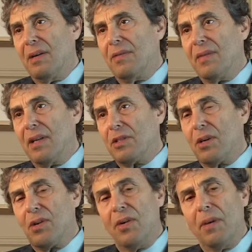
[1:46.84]
that's
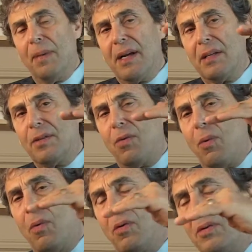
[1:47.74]
occurring because of
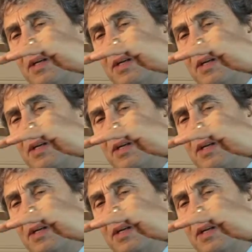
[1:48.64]
hormonal